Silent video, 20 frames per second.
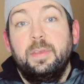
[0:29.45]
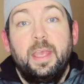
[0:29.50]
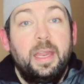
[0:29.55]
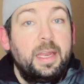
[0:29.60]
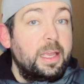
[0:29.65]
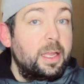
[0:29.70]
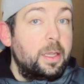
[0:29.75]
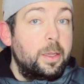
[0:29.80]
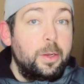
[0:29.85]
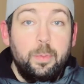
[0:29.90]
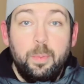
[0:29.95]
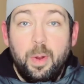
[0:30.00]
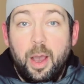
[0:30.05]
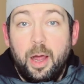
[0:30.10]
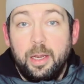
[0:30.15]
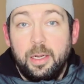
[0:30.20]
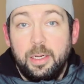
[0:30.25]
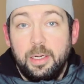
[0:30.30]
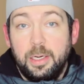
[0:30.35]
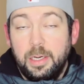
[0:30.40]
getting a new
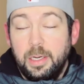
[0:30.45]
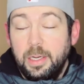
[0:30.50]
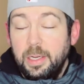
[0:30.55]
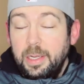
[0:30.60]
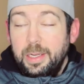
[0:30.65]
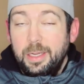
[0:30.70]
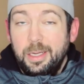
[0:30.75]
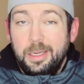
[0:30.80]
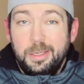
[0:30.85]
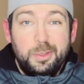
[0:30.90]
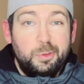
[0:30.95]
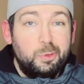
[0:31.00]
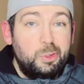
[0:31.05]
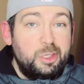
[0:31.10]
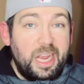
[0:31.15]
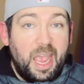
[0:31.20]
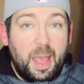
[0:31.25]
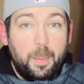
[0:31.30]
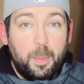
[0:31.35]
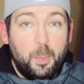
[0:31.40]
monitor, new
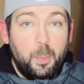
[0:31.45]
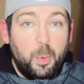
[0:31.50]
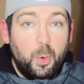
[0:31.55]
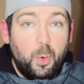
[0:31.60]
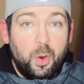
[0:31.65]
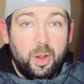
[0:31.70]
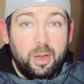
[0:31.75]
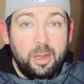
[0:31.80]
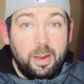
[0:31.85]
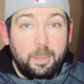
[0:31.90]
JAMA board.